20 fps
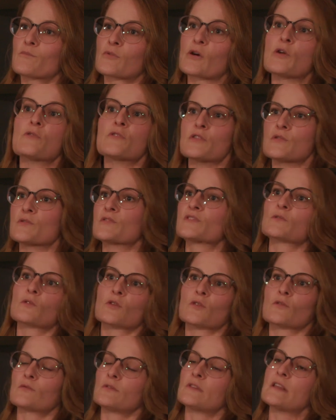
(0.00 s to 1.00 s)
produce
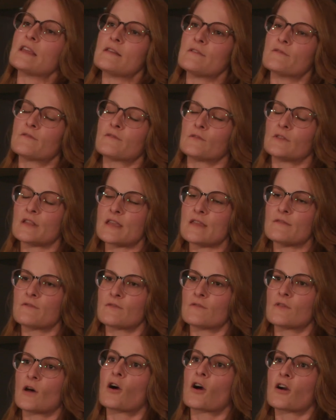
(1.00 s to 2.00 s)
or leave
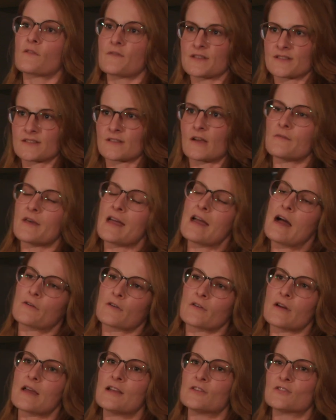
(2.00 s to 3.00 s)
the harvest on the
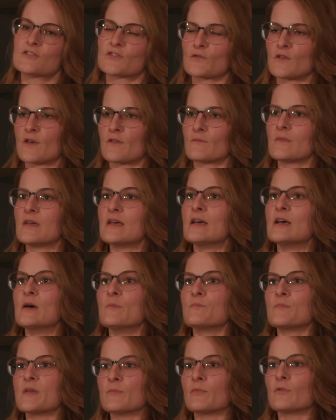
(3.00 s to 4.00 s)
outer edge so that
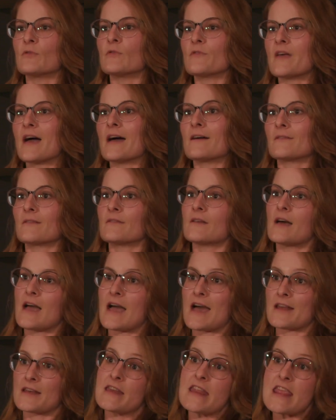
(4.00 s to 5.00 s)
people that
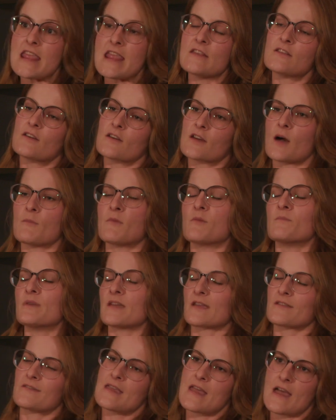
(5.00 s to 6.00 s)
had need could come and
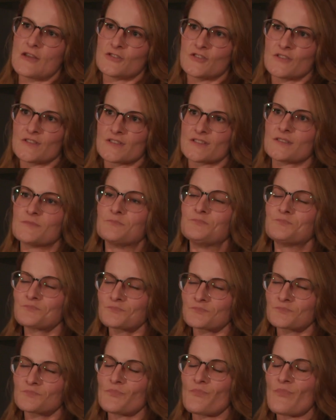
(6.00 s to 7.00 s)
pick the edges.
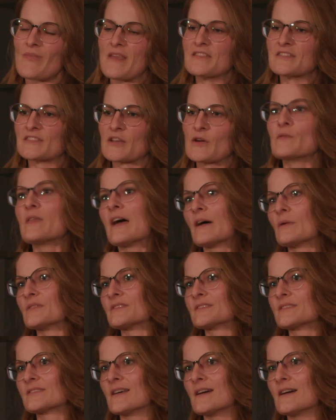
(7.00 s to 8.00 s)
And so that
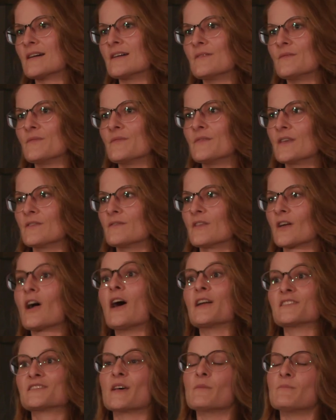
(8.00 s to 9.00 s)
was the
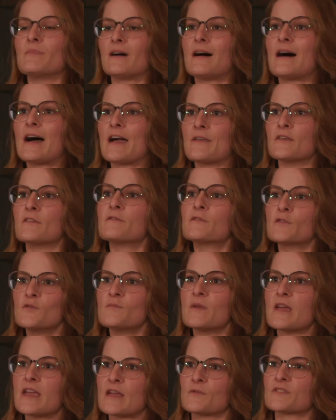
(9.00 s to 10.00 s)
concept behind the
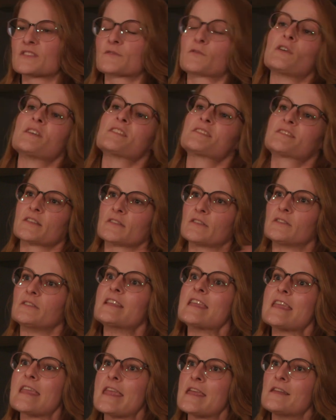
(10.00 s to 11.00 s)
food bank, was for us to
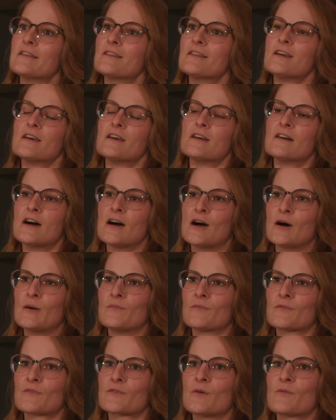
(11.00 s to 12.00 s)
glean
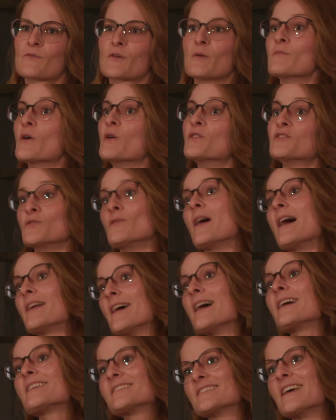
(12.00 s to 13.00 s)
from those who had
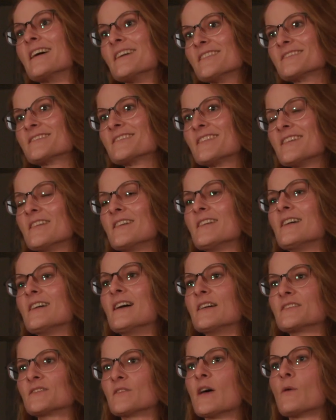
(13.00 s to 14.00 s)
excess
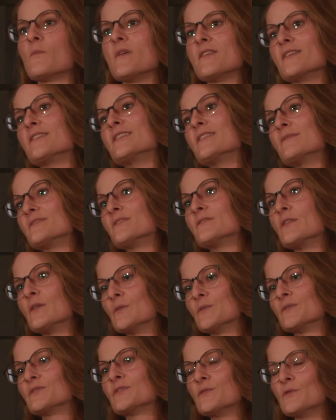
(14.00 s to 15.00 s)
so that we could give to
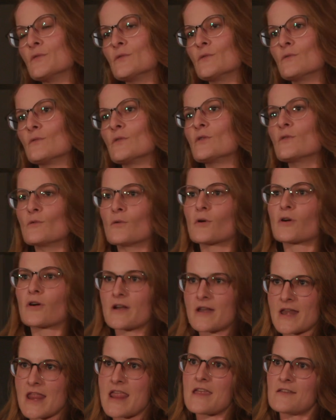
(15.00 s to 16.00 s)
those who were
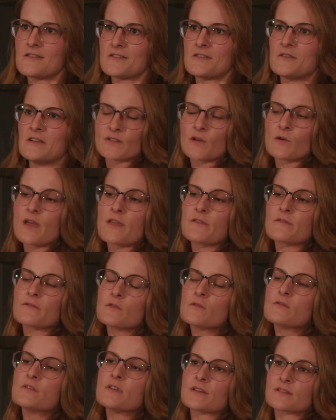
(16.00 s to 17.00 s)
in need. So a
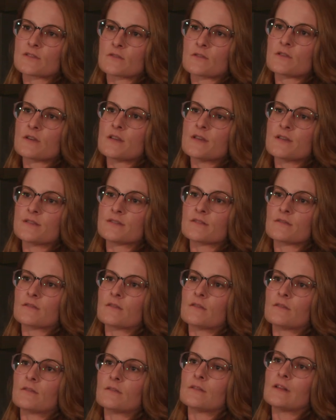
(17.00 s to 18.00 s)
food desert is
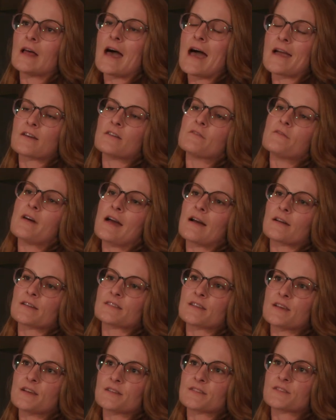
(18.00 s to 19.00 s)
lack of
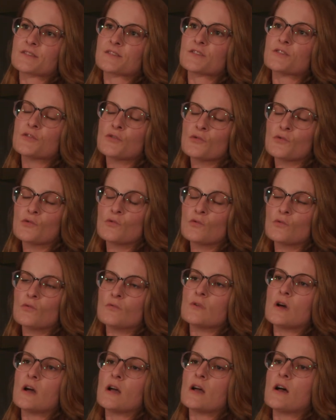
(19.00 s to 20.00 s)
access
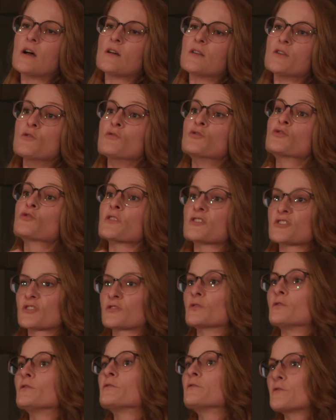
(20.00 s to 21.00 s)
to
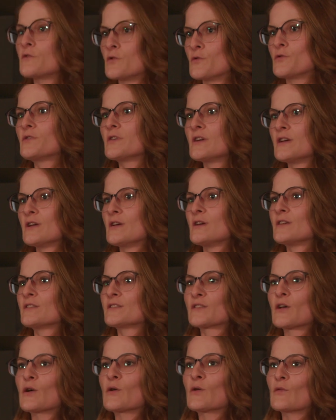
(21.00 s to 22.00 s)
nutritional food.
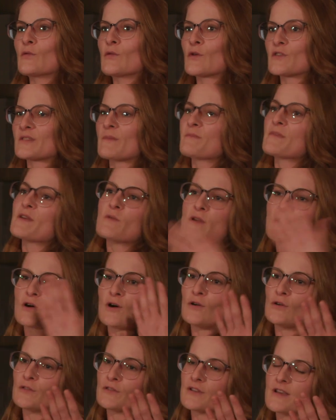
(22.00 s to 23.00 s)
So there's something
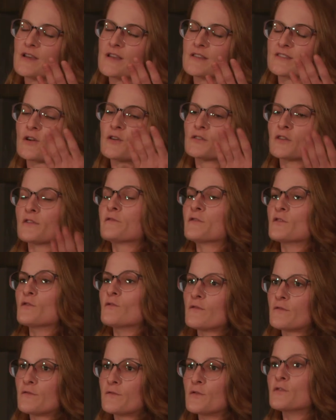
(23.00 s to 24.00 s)
it's called a
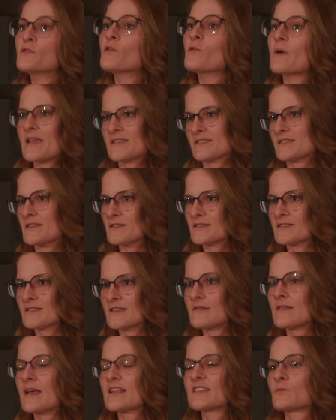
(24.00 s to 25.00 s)
food oasis,
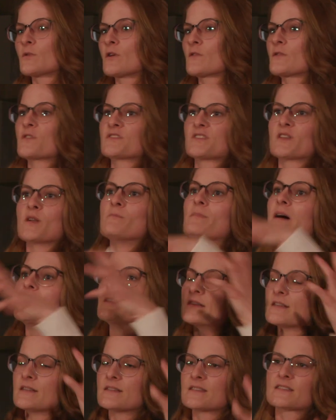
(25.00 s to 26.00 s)
and that's where there's an
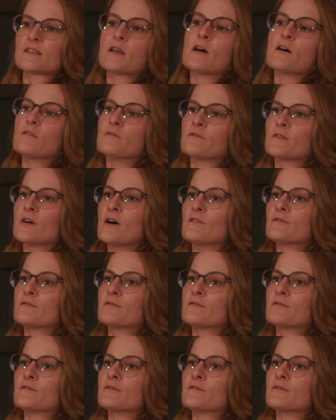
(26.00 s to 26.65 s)
abundance of